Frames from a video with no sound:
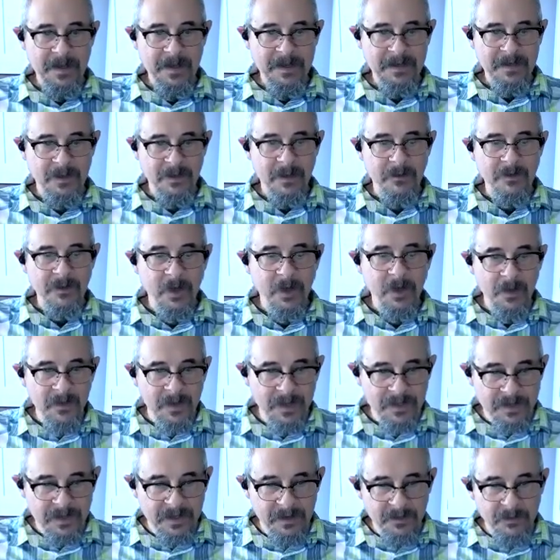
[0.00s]
So
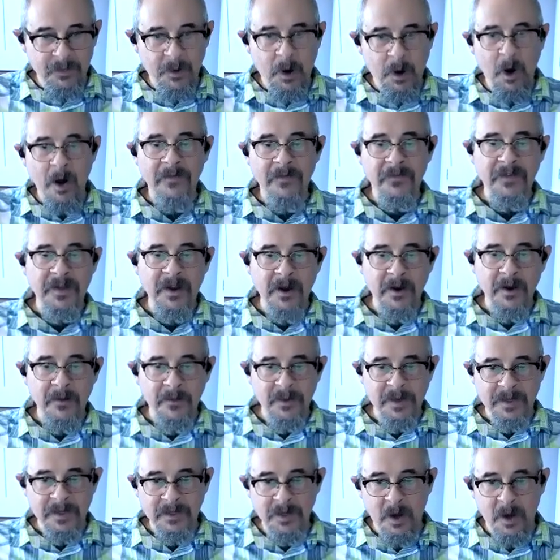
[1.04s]
that's part of
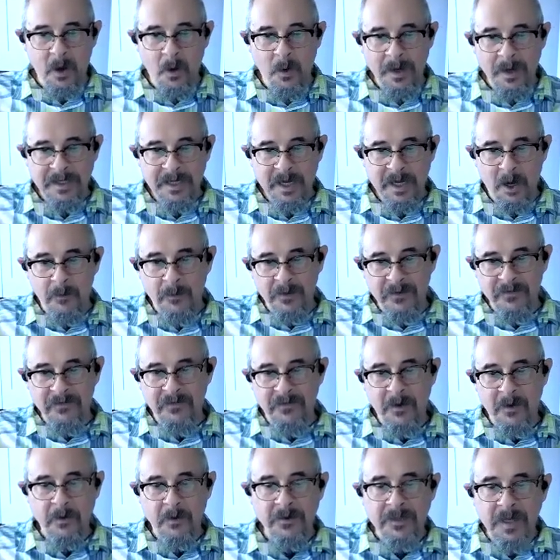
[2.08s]
therapy, is always helping
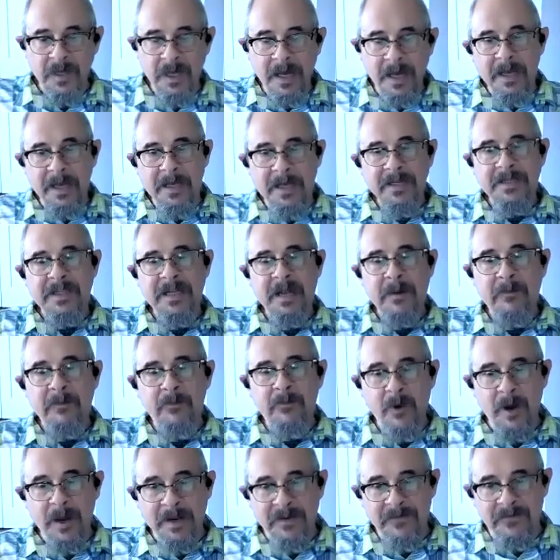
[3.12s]
folks
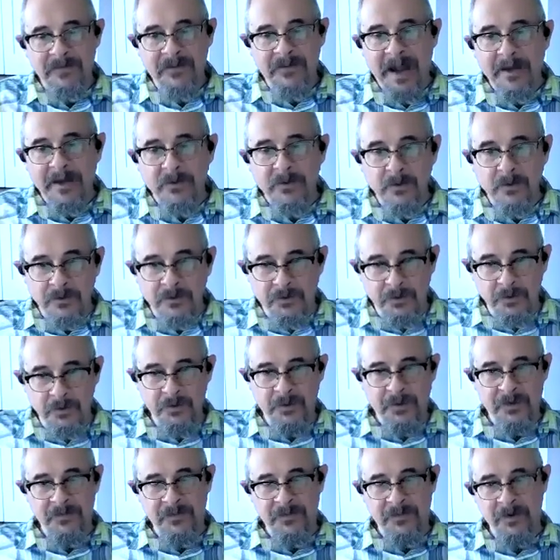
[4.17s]
separate factual
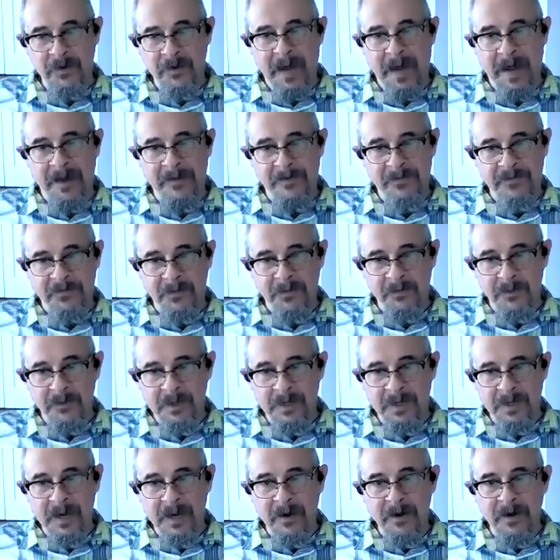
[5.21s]
truth of their lives from
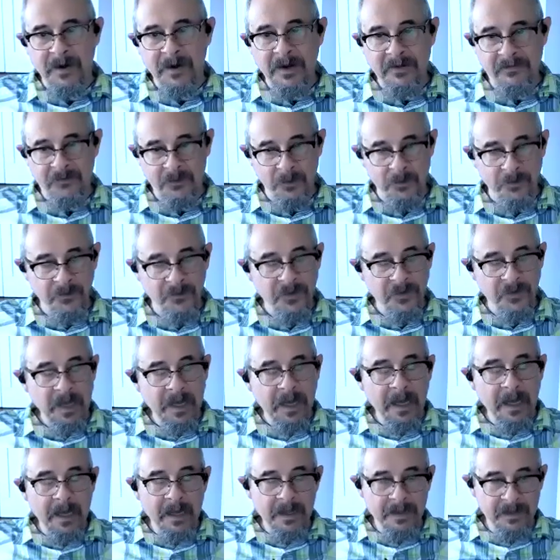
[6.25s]
the narrative truth
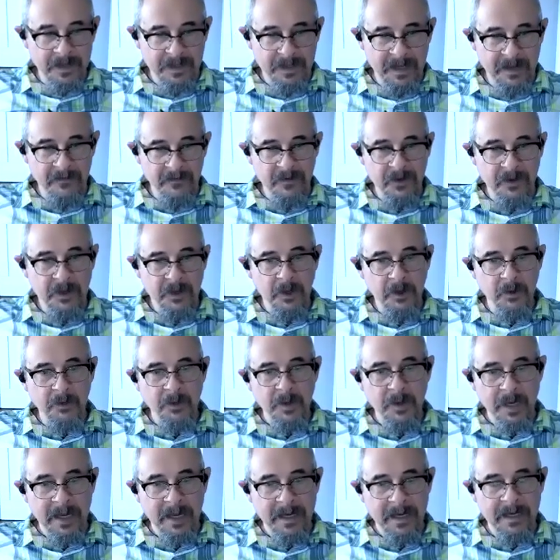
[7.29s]
that they've
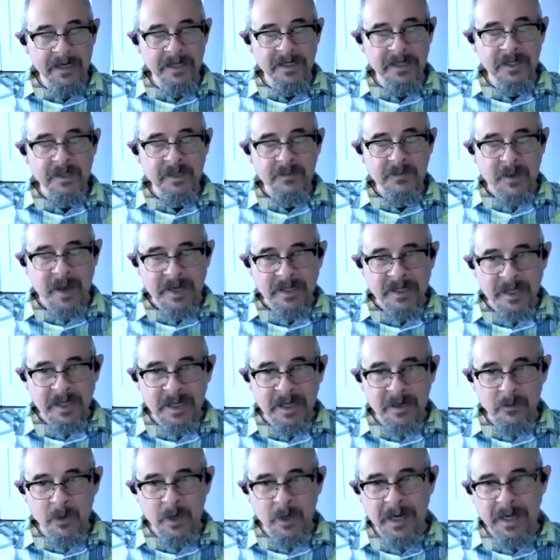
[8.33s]
accumulated,
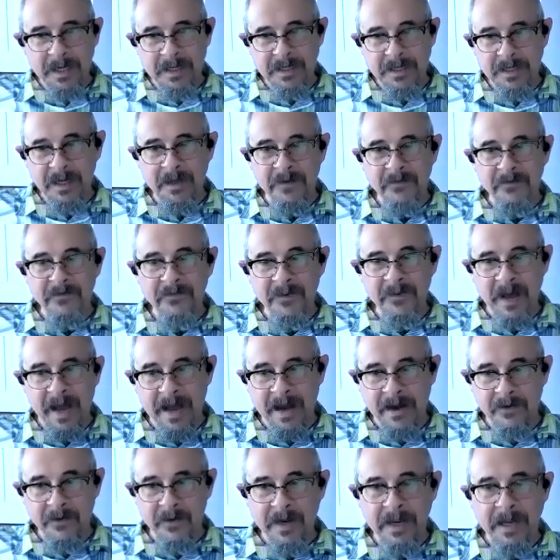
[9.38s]
especially when it's
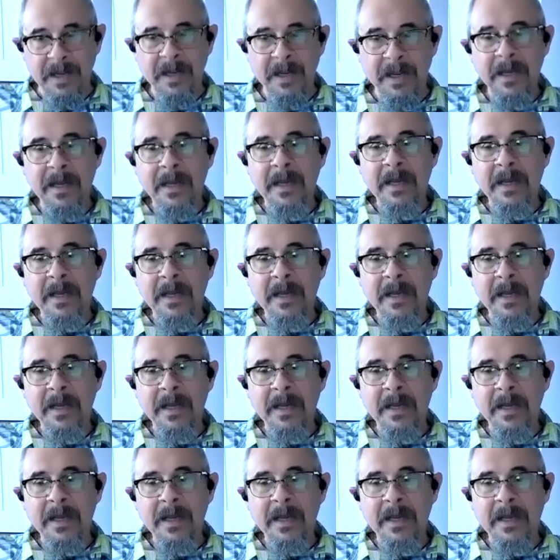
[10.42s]
unflattering,